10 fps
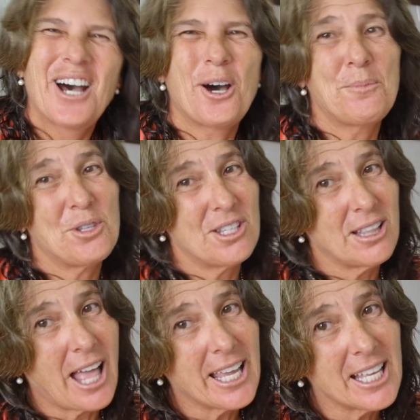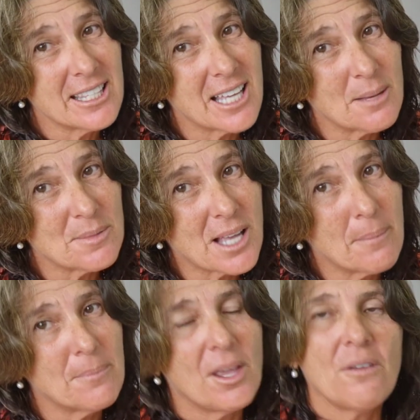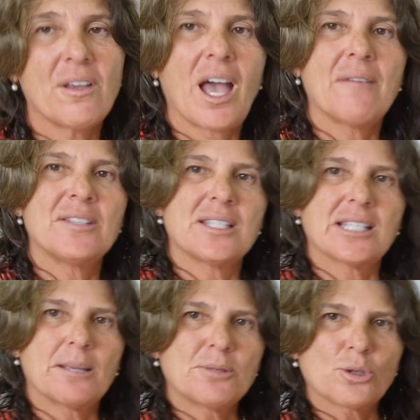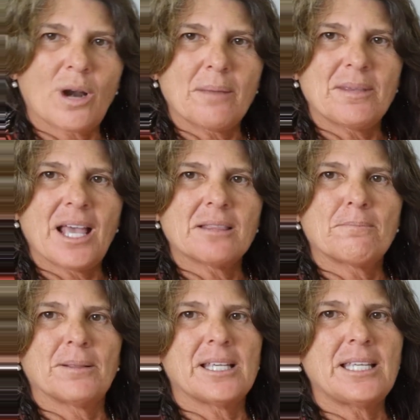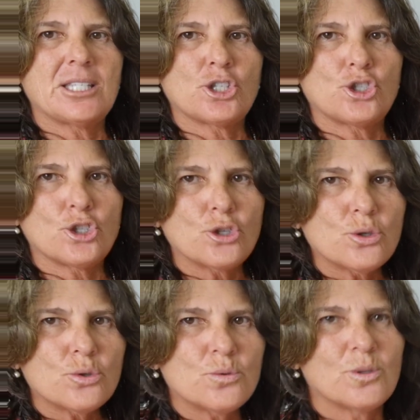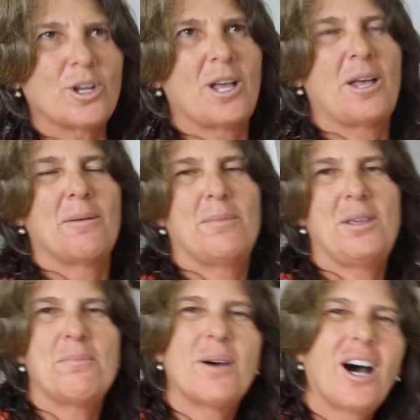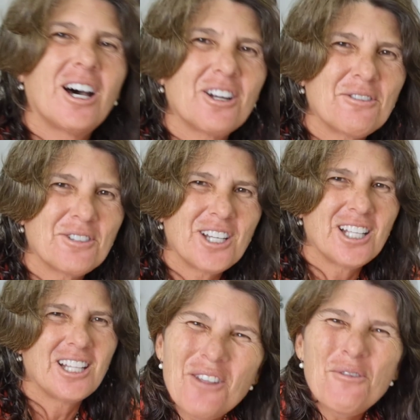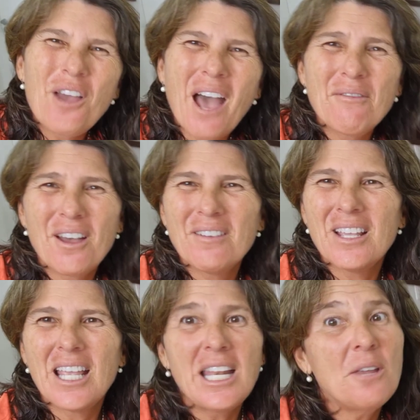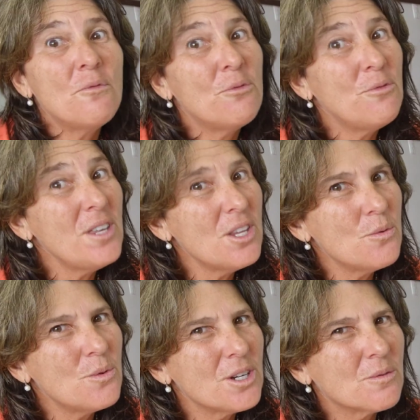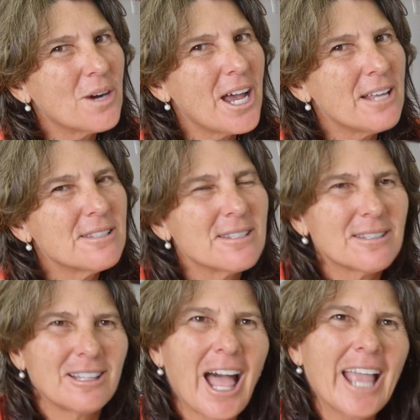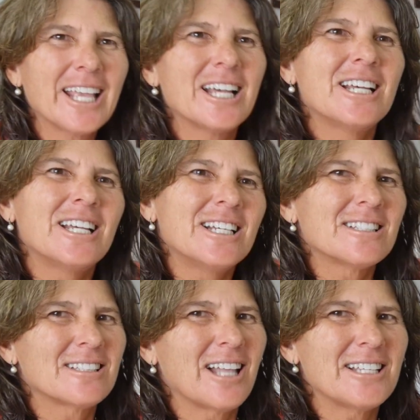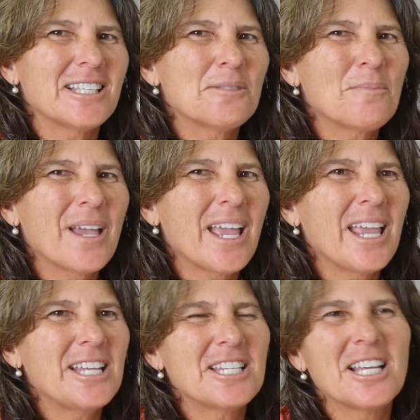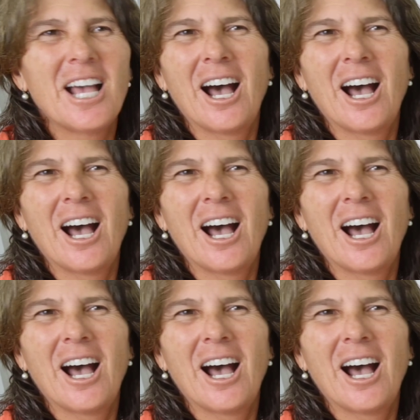Hope you did like it. Thumbs up. If you haven't subscribed yet, please do be part of it. And if you have had any video requests, like Sliced Page,